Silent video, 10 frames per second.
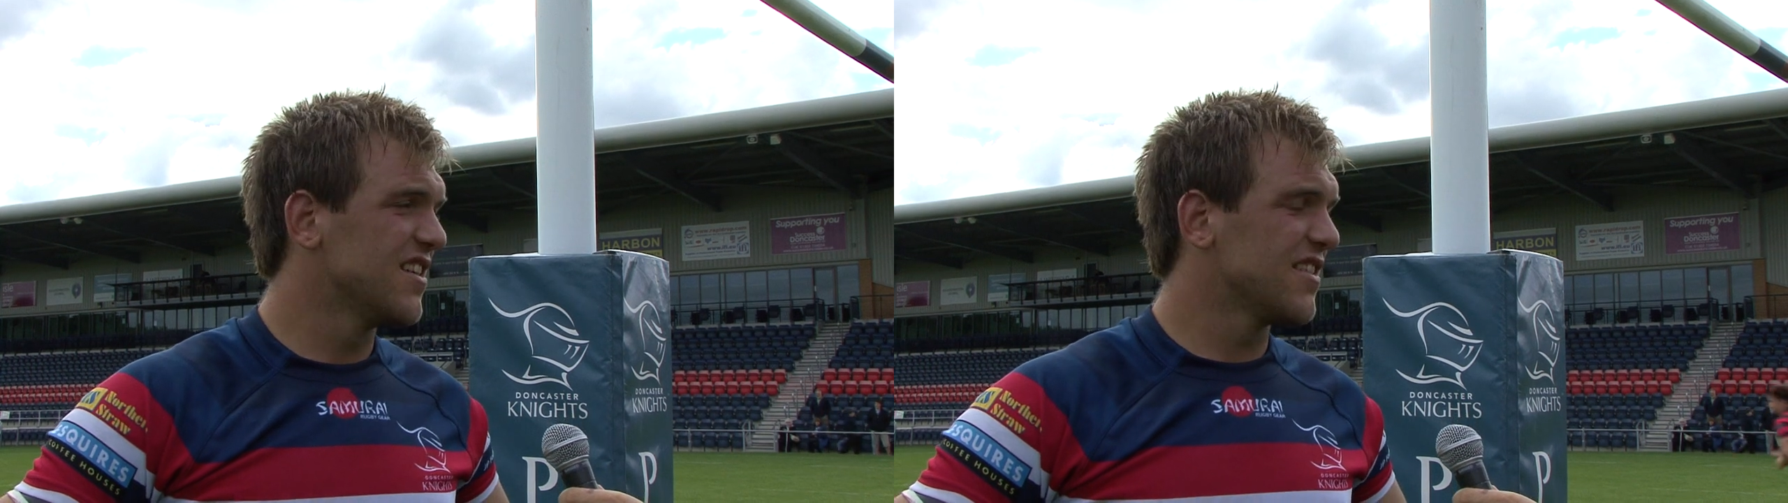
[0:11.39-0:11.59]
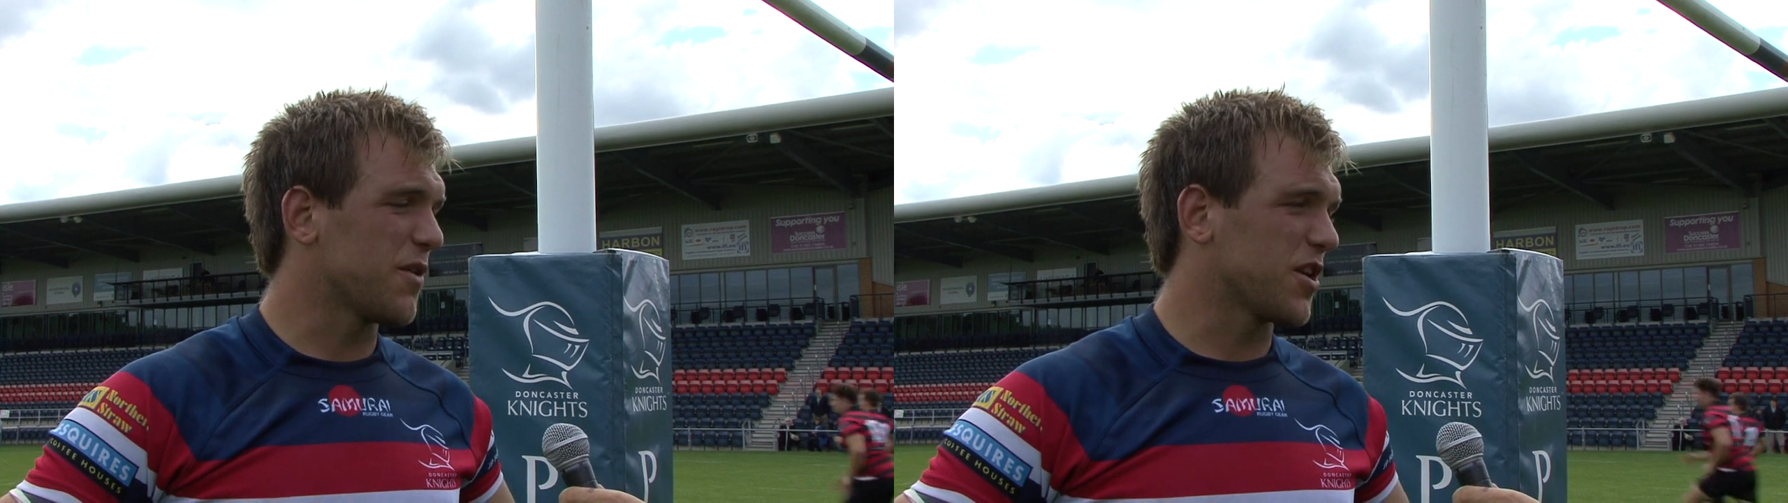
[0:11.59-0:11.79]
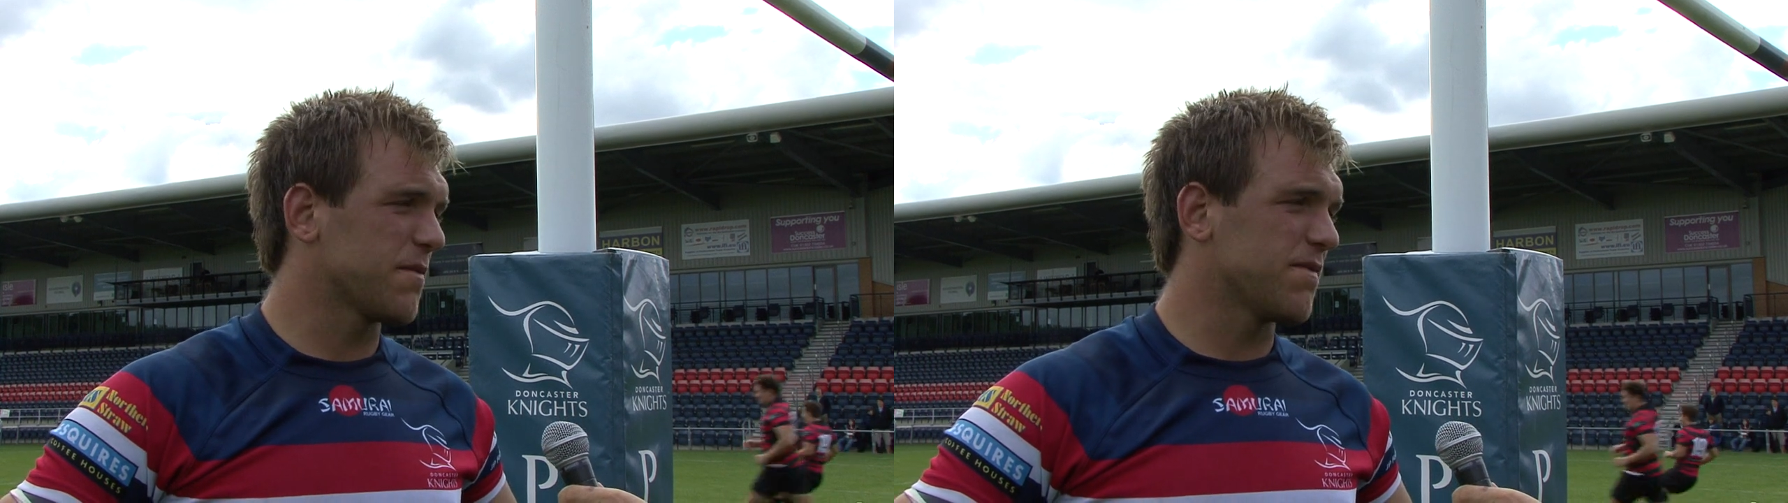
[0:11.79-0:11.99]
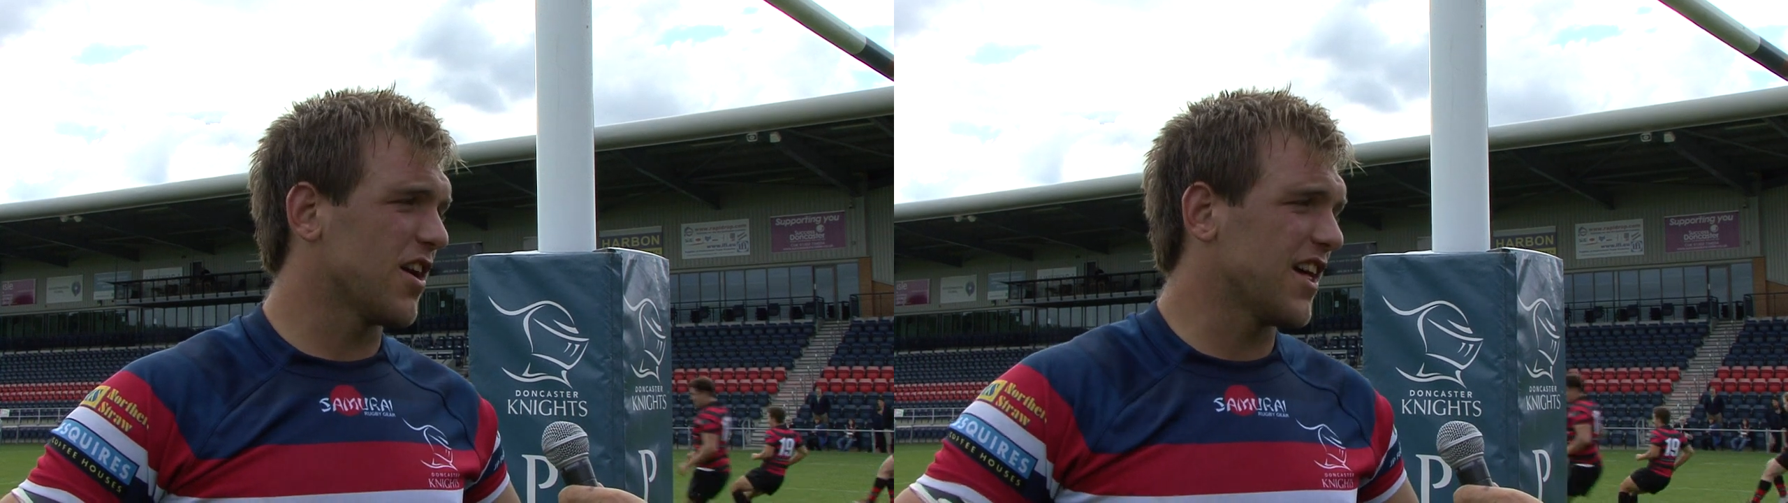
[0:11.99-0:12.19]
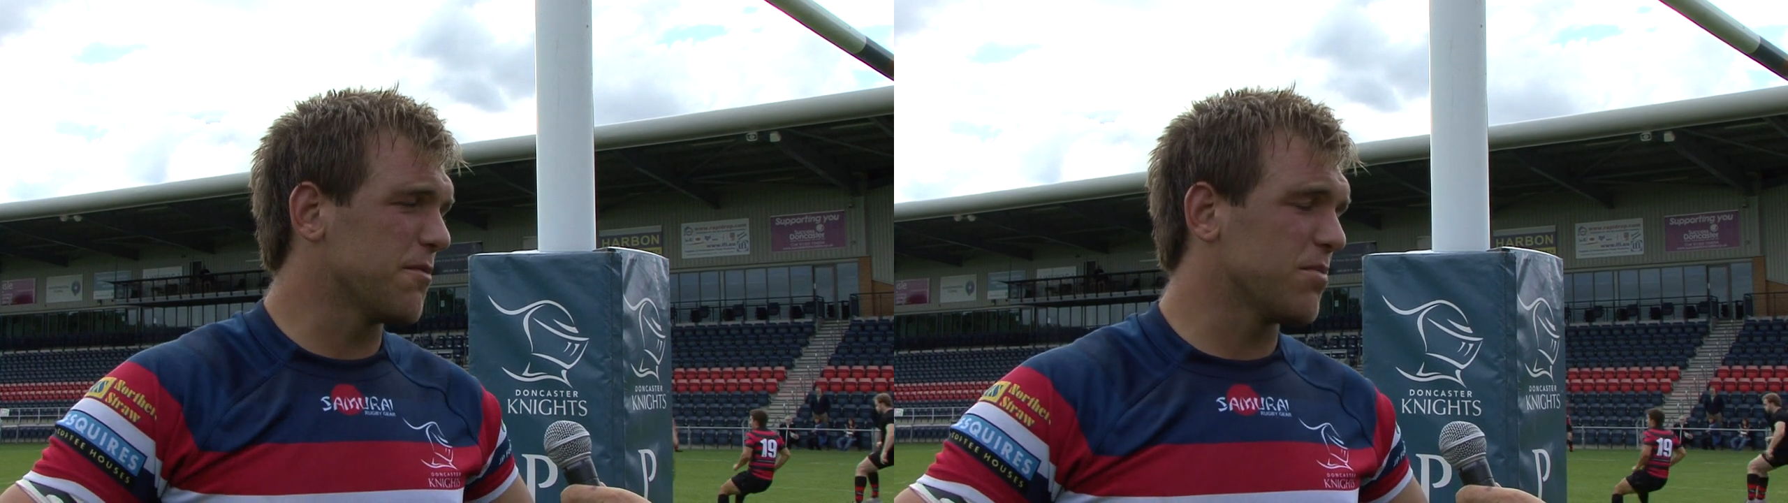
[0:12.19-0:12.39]
They were going to come
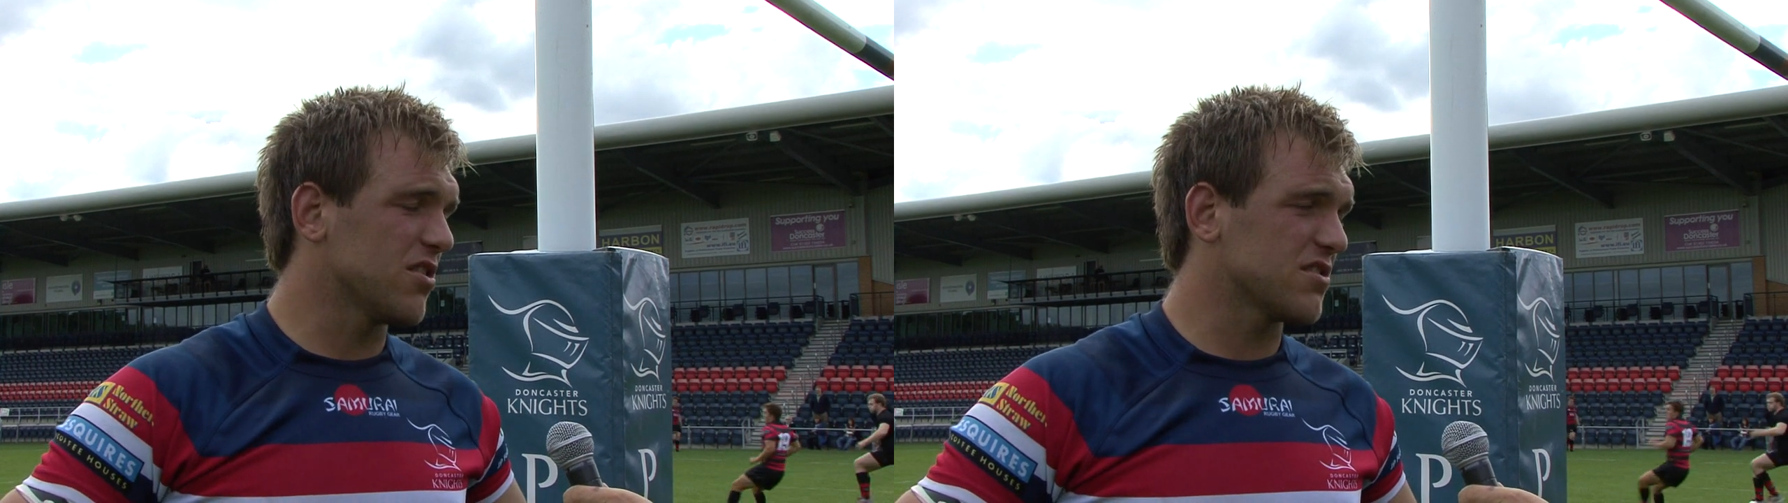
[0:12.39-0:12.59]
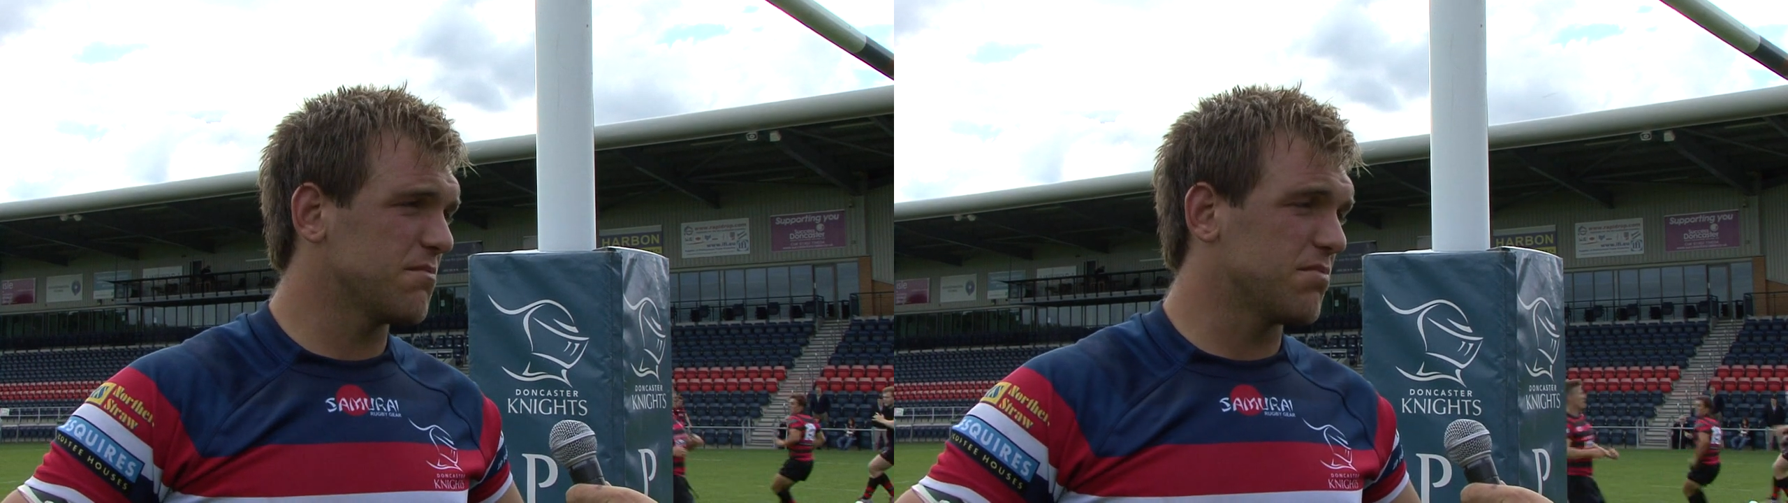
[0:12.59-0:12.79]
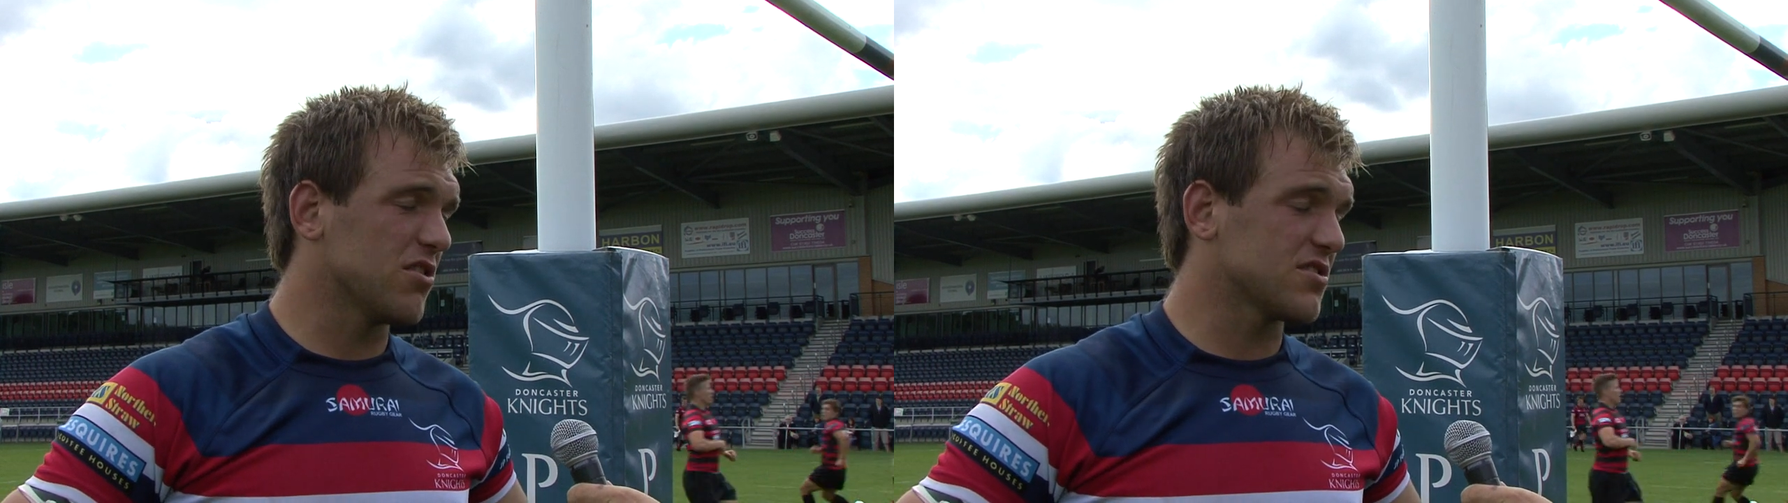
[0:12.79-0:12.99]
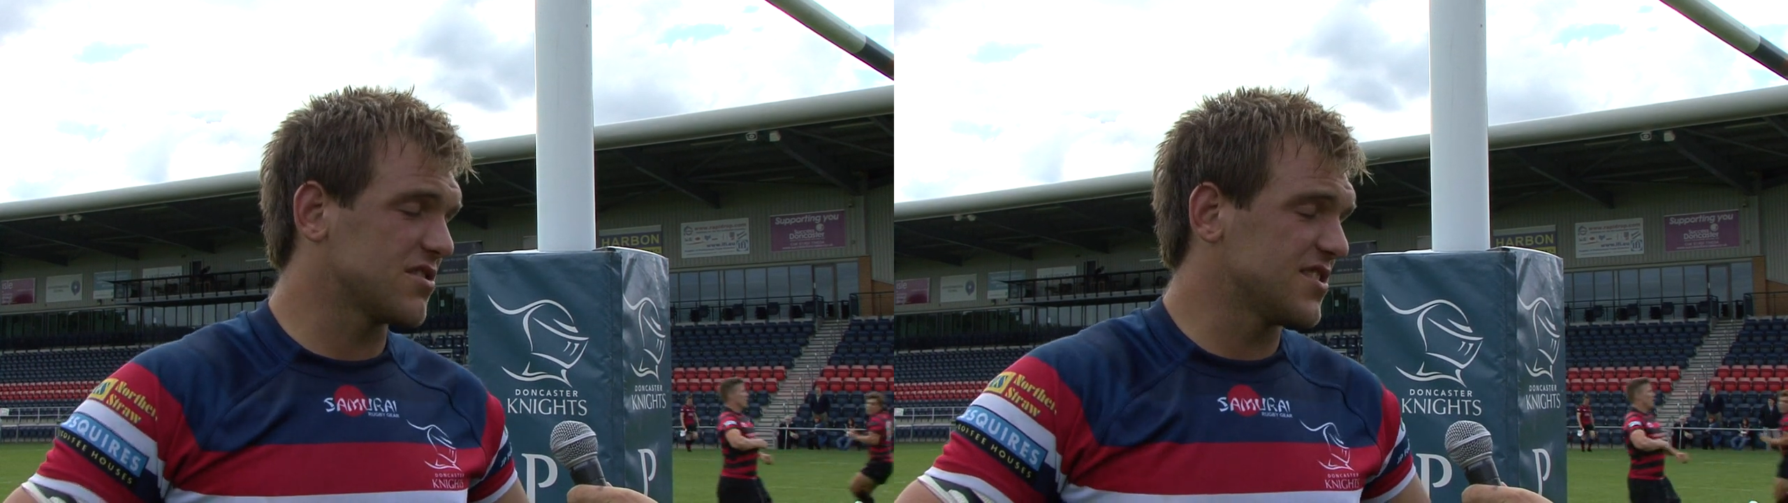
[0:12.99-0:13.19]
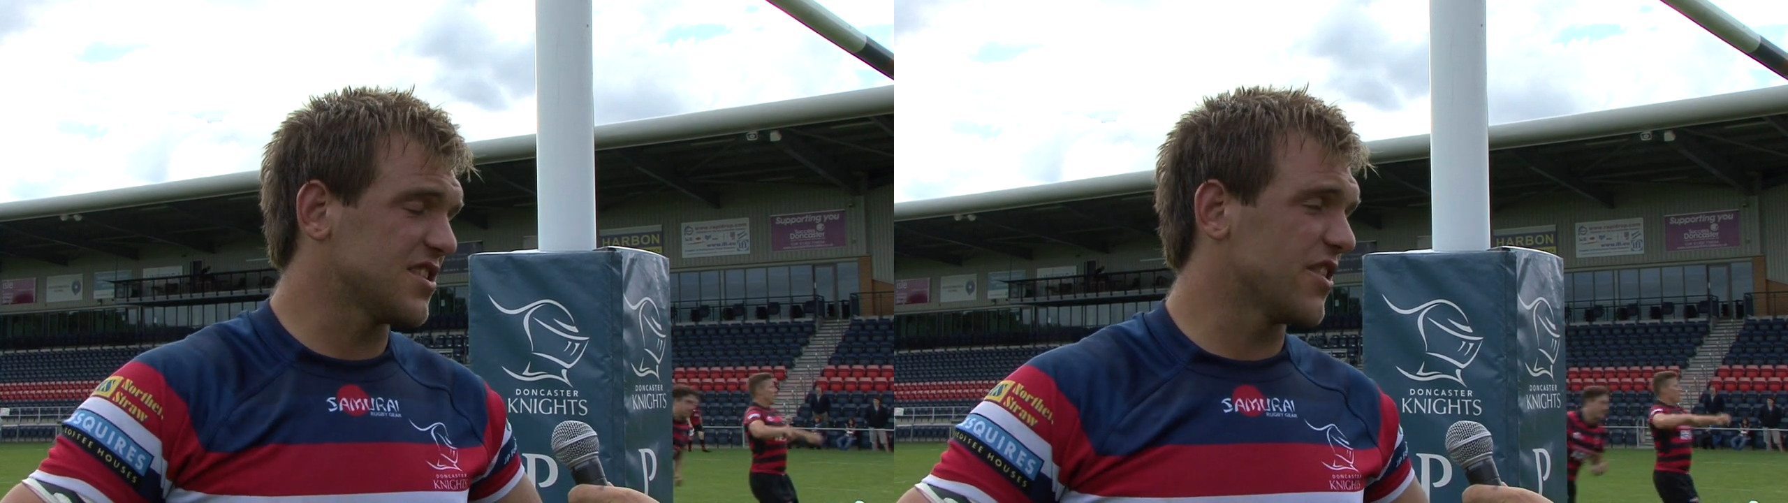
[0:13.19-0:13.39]
flying out of the blocks because,